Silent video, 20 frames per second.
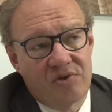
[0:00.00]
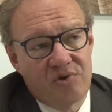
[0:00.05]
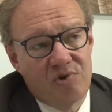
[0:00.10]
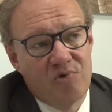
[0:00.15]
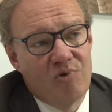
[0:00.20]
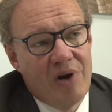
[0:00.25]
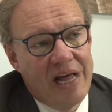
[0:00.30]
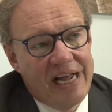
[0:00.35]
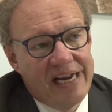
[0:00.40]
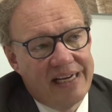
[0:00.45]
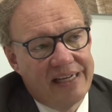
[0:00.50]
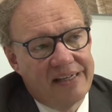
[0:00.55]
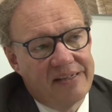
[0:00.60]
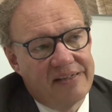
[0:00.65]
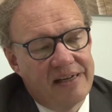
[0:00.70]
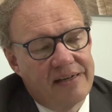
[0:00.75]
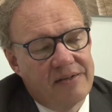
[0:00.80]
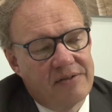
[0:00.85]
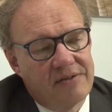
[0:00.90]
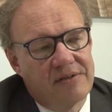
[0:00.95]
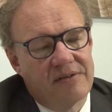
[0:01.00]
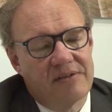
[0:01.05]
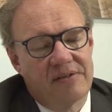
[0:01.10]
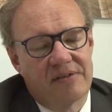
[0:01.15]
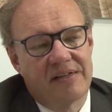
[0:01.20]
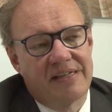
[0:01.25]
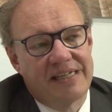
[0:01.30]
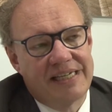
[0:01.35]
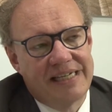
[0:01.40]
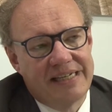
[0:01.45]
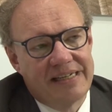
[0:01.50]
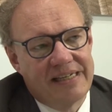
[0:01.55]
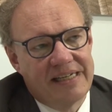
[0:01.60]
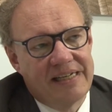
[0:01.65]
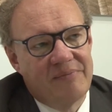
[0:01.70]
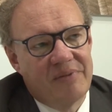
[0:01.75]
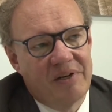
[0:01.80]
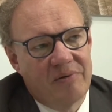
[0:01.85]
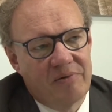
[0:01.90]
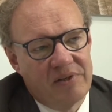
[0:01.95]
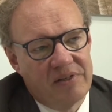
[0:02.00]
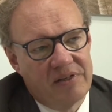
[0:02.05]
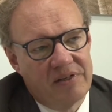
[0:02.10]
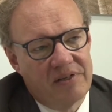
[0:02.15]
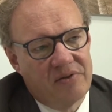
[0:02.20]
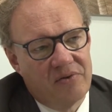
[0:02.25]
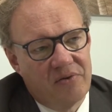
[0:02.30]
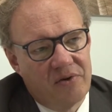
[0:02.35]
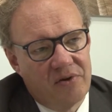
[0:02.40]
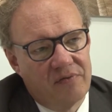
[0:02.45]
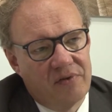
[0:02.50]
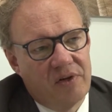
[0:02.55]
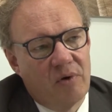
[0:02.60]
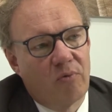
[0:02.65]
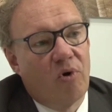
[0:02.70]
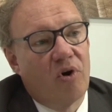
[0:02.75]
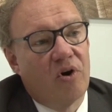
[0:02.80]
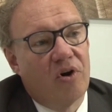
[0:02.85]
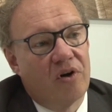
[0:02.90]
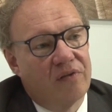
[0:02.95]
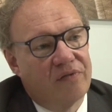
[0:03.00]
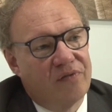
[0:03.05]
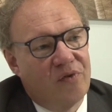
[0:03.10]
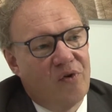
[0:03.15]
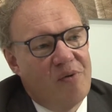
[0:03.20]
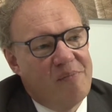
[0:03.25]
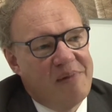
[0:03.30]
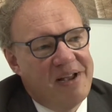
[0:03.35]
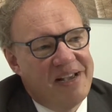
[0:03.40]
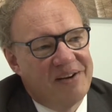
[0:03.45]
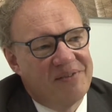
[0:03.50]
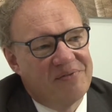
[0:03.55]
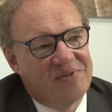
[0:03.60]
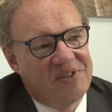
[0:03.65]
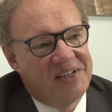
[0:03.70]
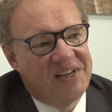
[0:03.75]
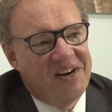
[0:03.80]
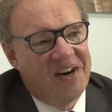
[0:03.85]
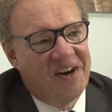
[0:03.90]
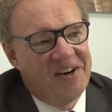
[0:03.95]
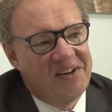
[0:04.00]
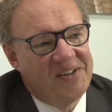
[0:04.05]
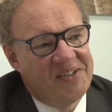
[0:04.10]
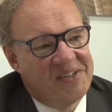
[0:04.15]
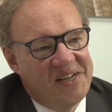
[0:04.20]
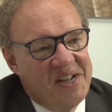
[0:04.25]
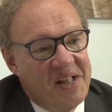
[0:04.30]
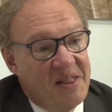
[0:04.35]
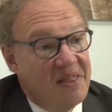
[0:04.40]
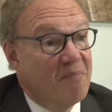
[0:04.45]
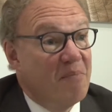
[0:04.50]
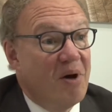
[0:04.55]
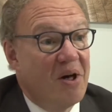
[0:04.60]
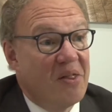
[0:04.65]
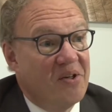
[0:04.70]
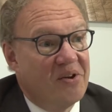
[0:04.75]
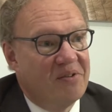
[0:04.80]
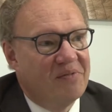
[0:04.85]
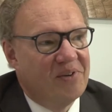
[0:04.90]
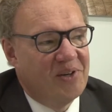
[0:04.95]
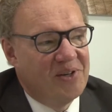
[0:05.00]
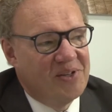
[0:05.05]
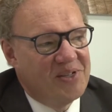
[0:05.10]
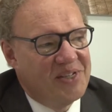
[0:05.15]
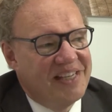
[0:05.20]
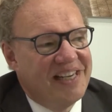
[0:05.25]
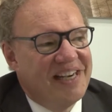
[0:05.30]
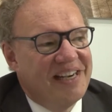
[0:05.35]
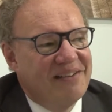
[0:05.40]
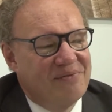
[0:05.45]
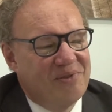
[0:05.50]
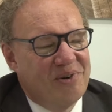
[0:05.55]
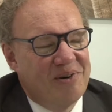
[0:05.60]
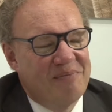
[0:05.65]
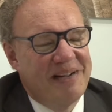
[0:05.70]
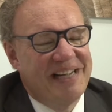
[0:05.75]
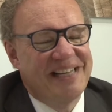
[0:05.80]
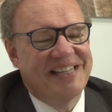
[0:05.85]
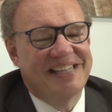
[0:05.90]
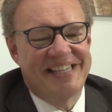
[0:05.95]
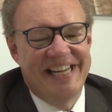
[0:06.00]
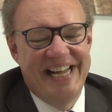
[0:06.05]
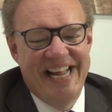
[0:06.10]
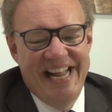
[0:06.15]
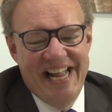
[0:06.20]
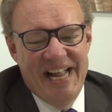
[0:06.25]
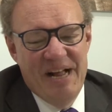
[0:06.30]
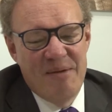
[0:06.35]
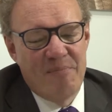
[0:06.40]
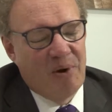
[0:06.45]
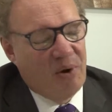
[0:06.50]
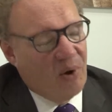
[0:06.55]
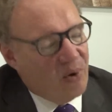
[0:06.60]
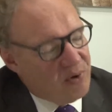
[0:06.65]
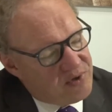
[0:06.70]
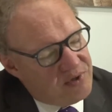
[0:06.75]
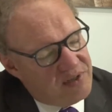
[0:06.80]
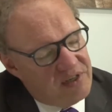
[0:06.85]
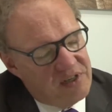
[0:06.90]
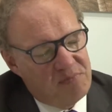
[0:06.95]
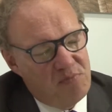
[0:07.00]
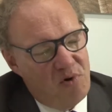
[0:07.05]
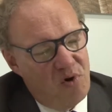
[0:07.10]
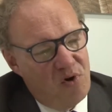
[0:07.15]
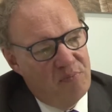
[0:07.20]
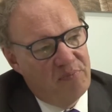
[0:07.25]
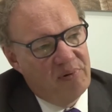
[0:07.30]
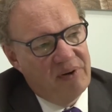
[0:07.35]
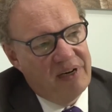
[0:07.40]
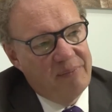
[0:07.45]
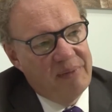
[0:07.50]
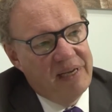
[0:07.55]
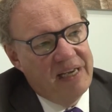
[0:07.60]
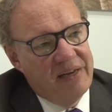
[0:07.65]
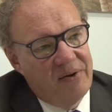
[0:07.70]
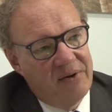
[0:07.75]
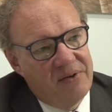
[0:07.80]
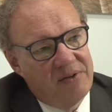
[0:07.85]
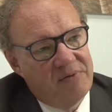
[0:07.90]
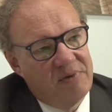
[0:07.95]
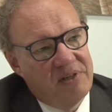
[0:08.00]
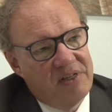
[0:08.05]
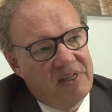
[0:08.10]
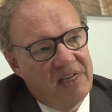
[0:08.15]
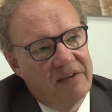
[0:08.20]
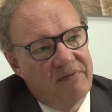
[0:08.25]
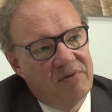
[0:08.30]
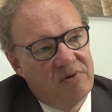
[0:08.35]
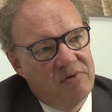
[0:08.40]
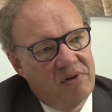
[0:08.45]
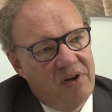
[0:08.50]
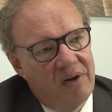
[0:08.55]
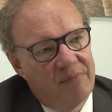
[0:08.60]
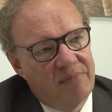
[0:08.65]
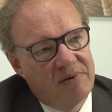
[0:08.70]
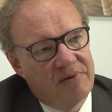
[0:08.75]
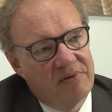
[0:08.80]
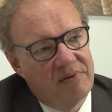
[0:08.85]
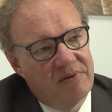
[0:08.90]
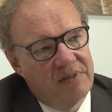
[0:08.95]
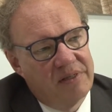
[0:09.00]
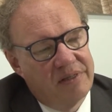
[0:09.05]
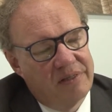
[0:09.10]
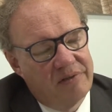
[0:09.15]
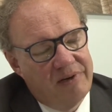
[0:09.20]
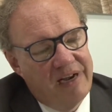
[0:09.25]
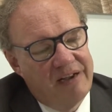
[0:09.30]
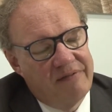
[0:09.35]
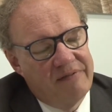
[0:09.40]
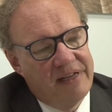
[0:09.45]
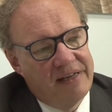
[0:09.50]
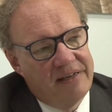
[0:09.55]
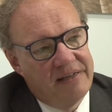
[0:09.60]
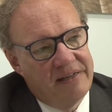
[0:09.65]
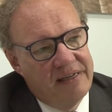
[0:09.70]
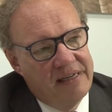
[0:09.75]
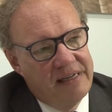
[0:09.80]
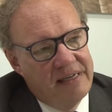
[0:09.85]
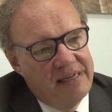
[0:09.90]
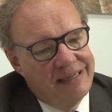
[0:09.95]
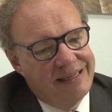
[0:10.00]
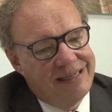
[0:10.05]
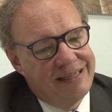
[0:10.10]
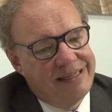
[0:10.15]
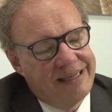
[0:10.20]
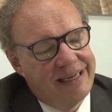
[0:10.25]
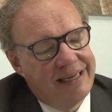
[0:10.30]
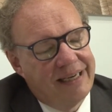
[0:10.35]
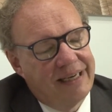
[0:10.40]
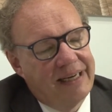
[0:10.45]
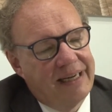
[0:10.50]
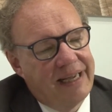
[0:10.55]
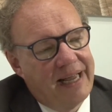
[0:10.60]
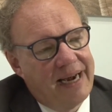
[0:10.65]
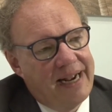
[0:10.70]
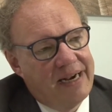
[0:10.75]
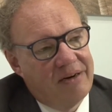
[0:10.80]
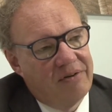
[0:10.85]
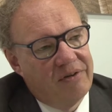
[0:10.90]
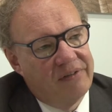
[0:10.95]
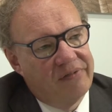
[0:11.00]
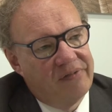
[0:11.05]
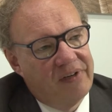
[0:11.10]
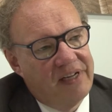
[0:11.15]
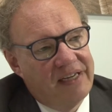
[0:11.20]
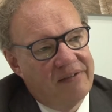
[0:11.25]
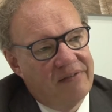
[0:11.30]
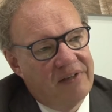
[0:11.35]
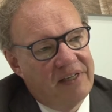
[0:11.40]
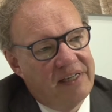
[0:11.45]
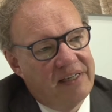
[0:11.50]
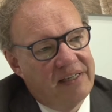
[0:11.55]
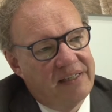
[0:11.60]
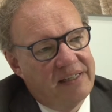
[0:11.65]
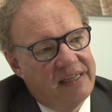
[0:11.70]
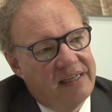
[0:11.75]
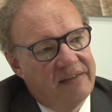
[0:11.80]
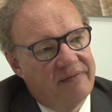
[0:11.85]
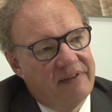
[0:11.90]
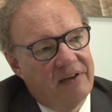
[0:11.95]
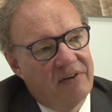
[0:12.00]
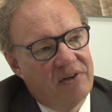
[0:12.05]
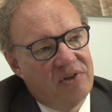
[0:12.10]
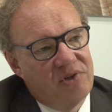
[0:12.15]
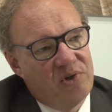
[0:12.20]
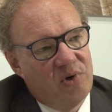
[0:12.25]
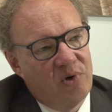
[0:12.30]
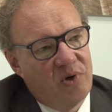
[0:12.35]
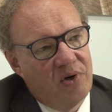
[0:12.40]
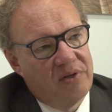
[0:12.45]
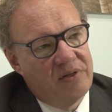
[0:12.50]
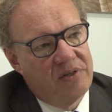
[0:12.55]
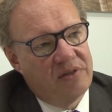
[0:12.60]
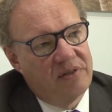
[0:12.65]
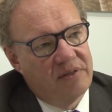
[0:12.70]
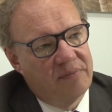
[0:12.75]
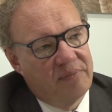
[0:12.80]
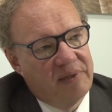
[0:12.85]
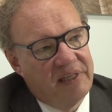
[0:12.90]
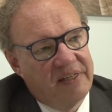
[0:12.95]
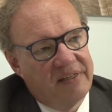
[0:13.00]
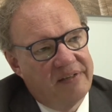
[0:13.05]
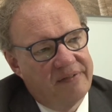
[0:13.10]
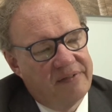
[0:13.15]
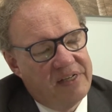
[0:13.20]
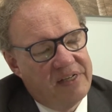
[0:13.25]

is two line extensions the Diadema, which is sort of the royal format of cigars, the mother of all cigar formats, but also the small Primeros, which gives you an opportunity to have that distinct Nicaragua flavor in a, in a very short uh, period